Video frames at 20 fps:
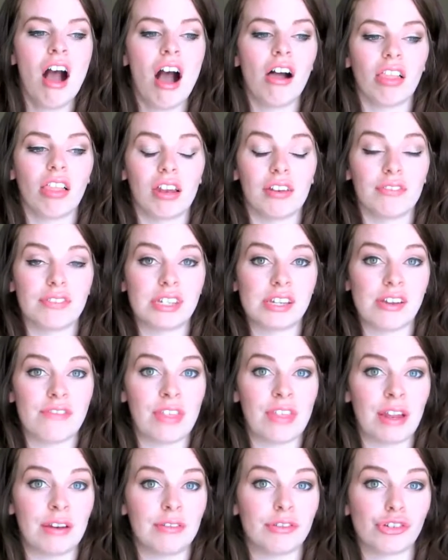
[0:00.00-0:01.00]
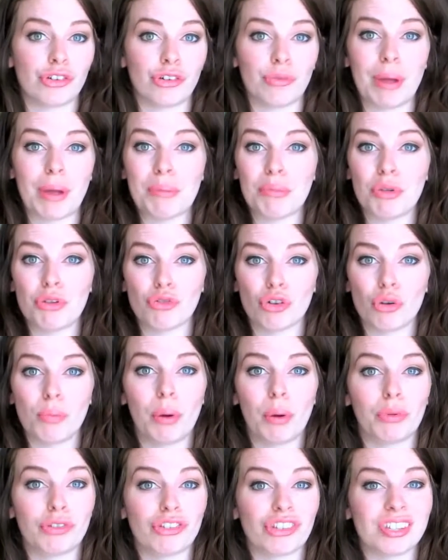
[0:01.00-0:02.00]
a lot of stuff that sure might be true
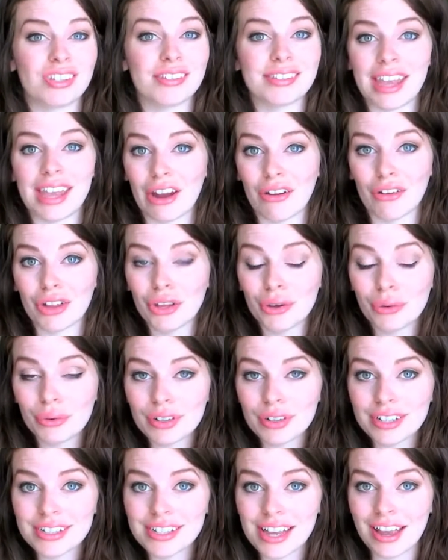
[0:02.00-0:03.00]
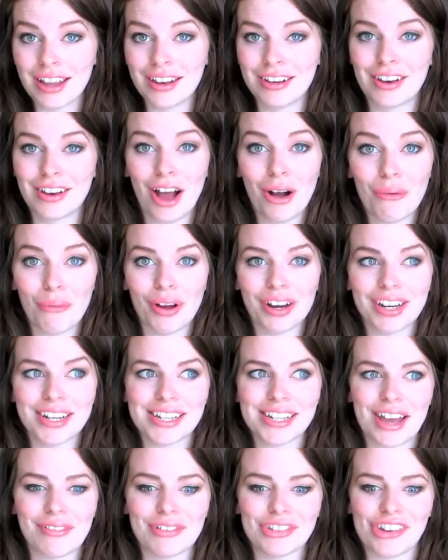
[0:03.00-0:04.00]
but will just scare you into not wanting
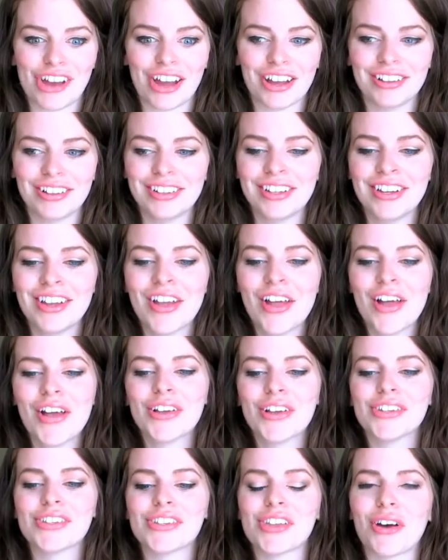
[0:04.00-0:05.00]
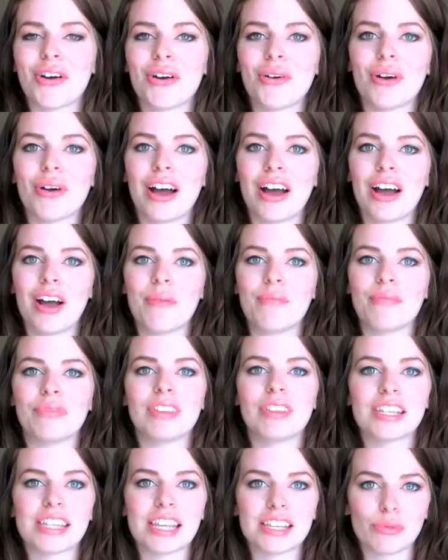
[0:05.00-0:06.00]
to have a child. So
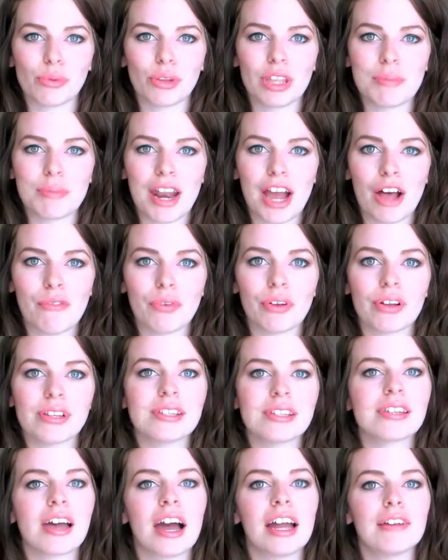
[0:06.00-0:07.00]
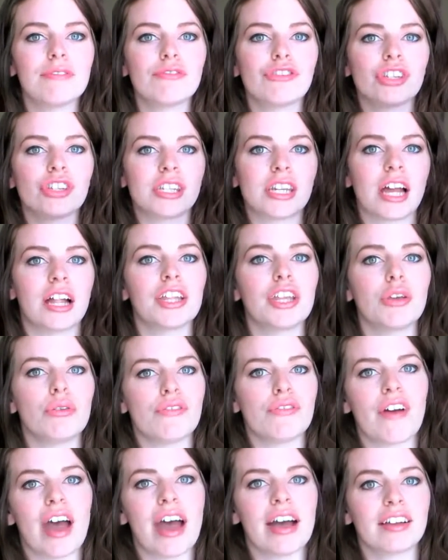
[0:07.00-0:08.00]
this has really been helpful because it's kind of just telling
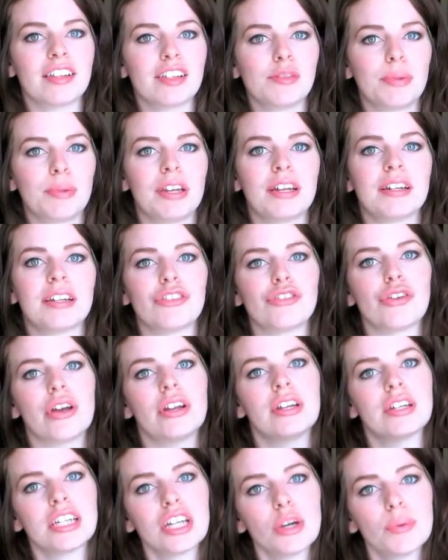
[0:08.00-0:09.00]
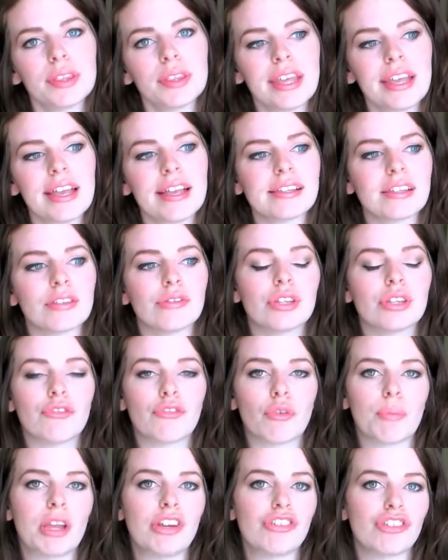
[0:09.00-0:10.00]
you the facts, but then it tells you how to deal with things, and there's
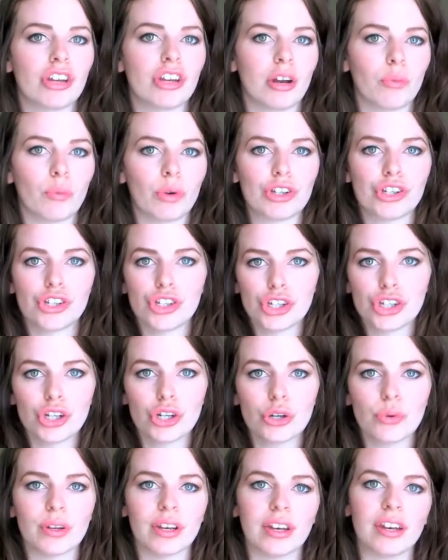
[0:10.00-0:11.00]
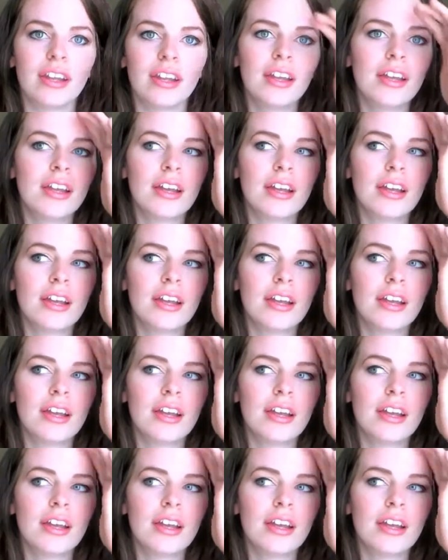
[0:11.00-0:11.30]
information on what to do. And